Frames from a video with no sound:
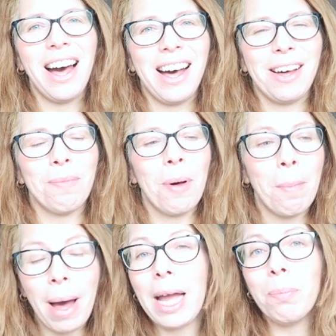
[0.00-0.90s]
um,
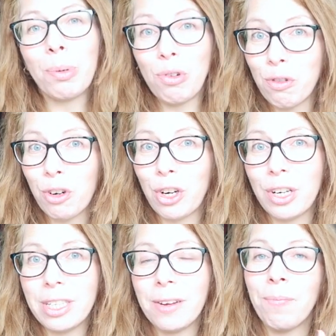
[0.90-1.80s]
my
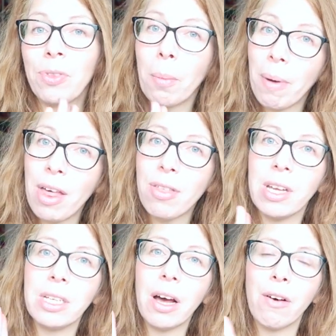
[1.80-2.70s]
preferred
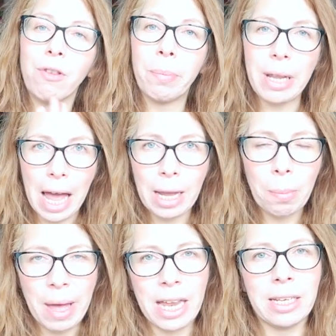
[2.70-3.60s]
method of
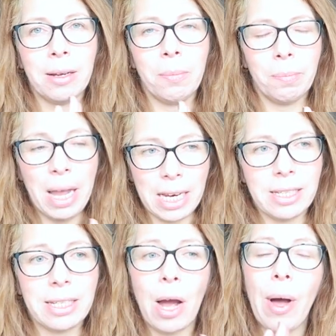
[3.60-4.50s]
applying pen
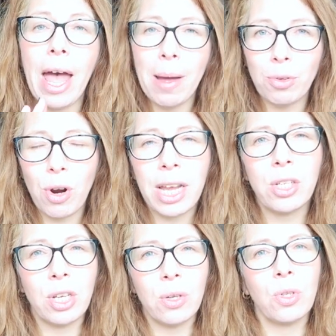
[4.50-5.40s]
paint. Now I am
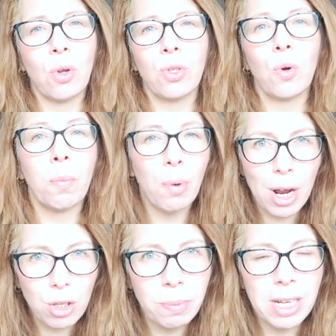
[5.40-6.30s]
trying to use also a
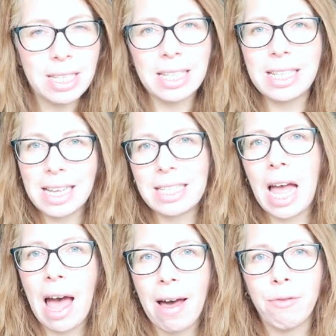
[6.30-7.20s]
brush because it does
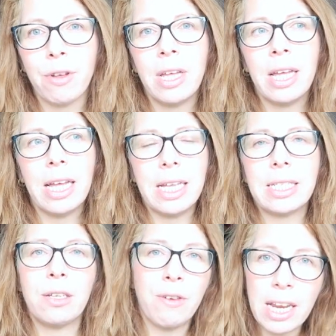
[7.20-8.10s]
have
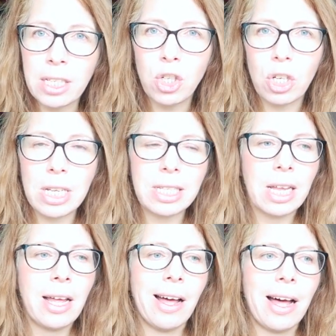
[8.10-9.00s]
its
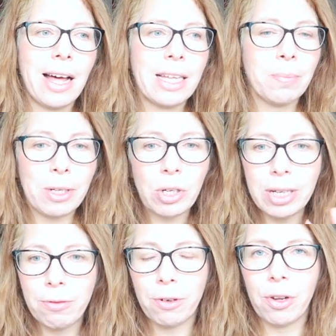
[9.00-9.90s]
advantages, uh,
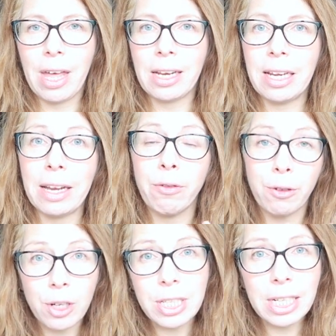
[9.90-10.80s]
especially for that like
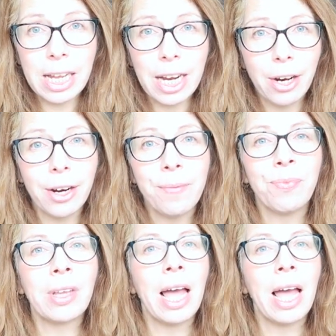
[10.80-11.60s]
first layer.